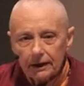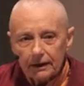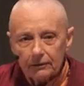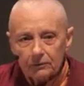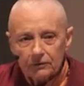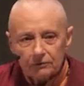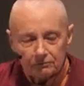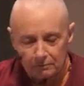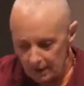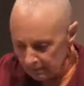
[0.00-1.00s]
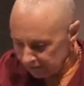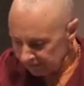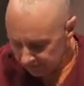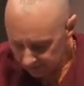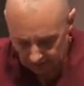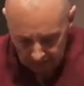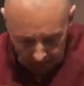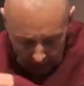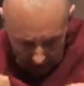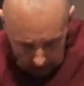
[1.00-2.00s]
And I remember sitting
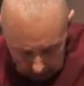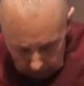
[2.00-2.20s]
in my little